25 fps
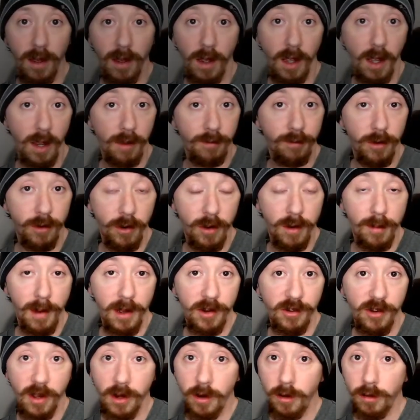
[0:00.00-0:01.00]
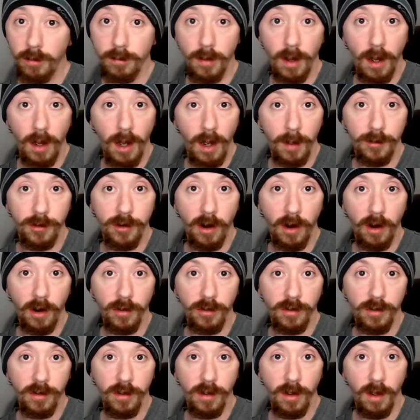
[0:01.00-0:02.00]
If you're new to my channel, I'm
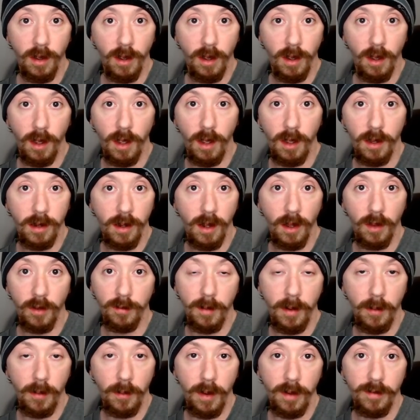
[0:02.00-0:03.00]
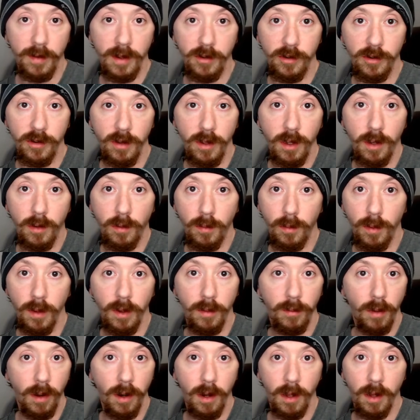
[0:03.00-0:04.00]
Charles, and together with my wife Angelique, we
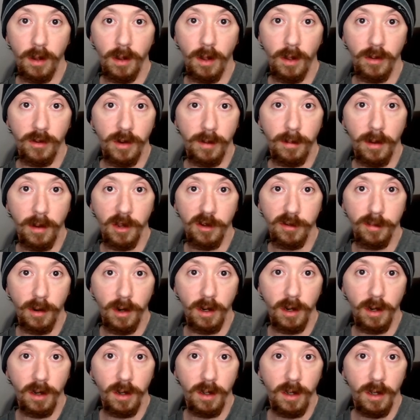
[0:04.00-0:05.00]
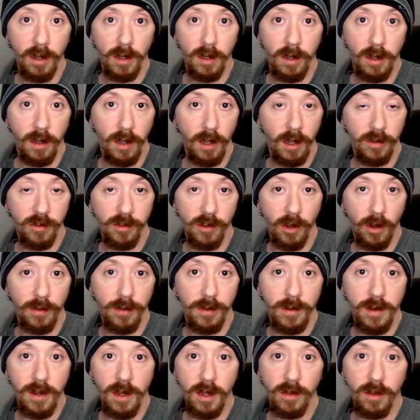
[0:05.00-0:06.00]
run a closet on Poshmark. It's called
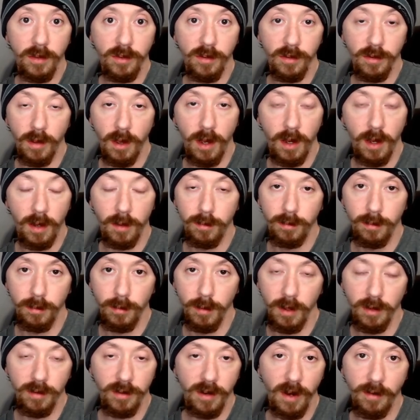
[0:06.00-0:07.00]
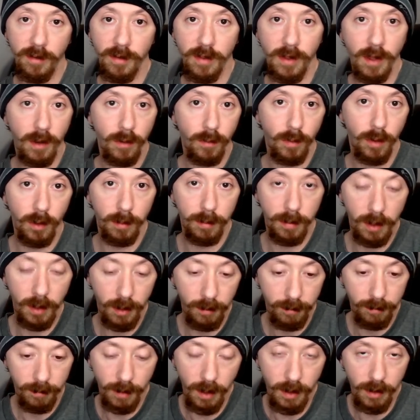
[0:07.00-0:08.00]
The Deacons. Um, links to everything will
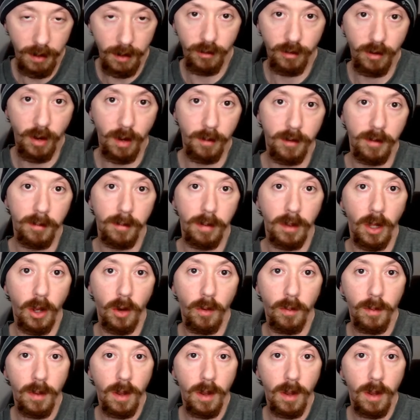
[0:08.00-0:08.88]
be in the description below.